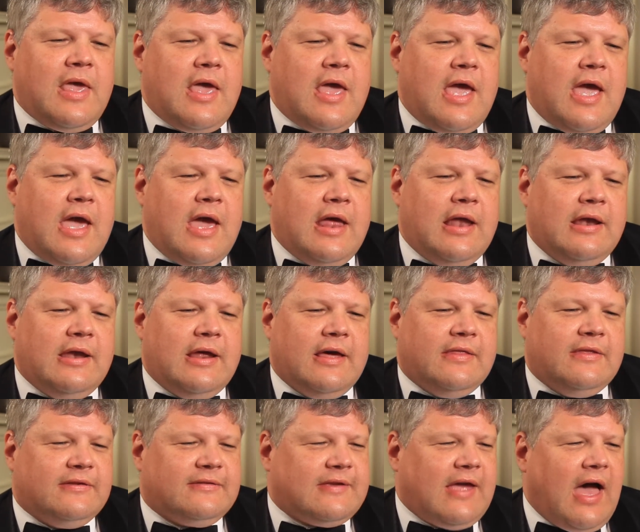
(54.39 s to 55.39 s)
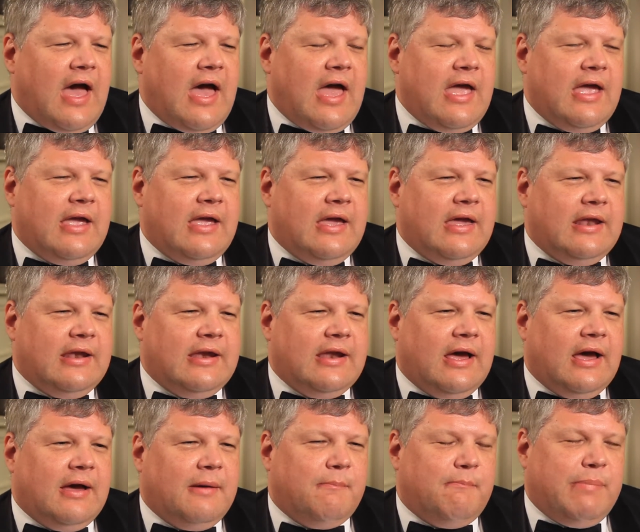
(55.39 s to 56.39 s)
And this guy in
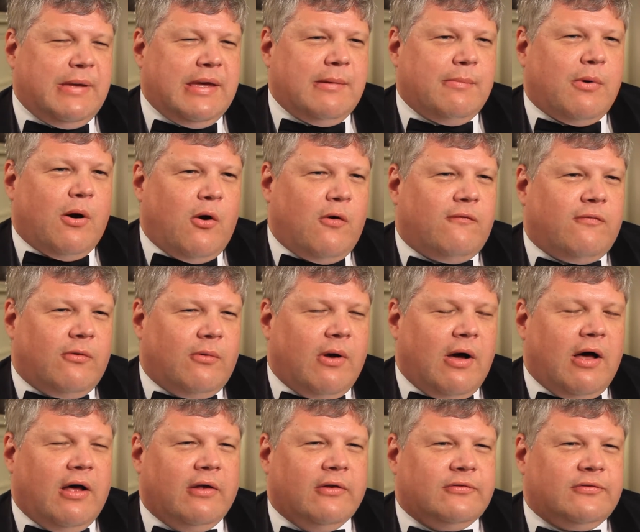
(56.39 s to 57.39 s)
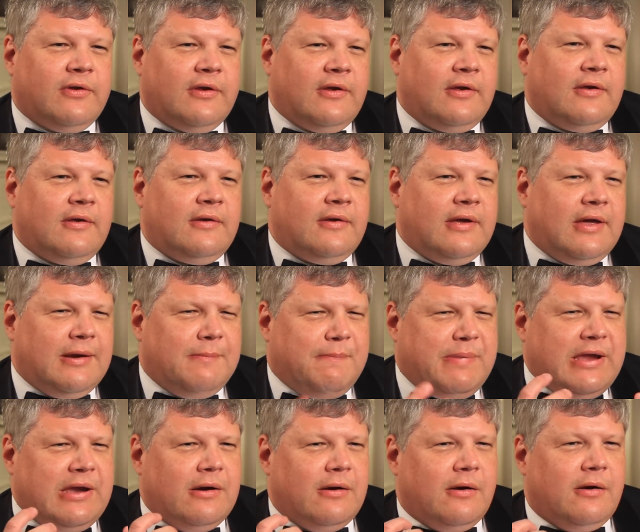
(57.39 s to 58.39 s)
bib overalls and a
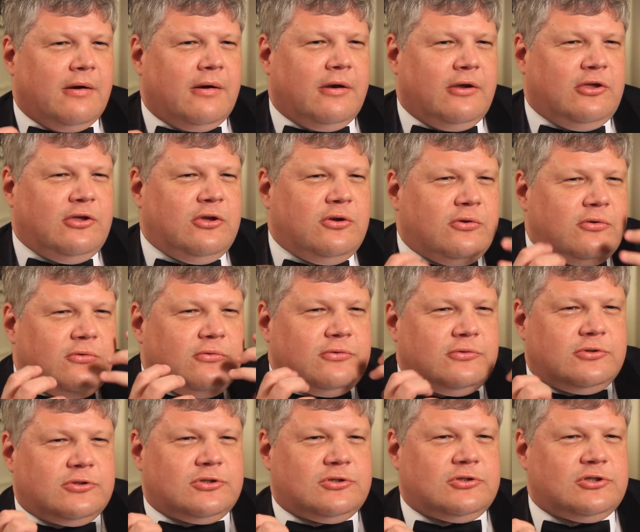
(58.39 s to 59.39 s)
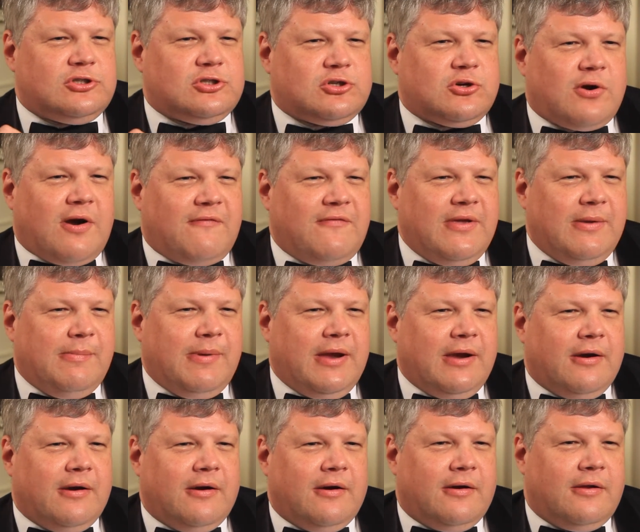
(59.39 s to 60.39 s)
beard, a huge scruffy
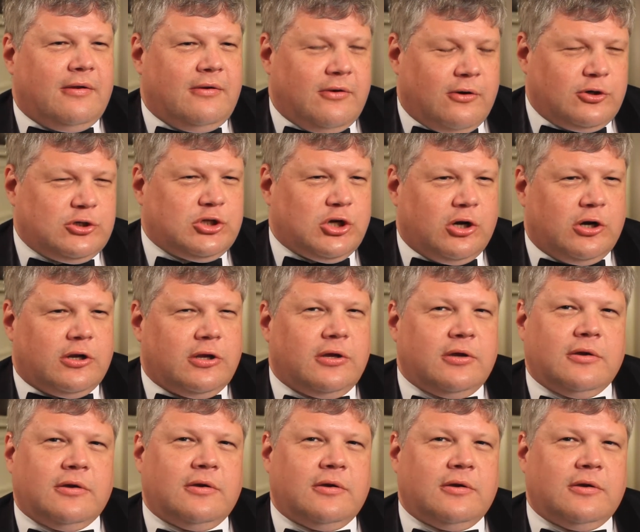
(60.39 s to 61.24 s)
beard, no shirt,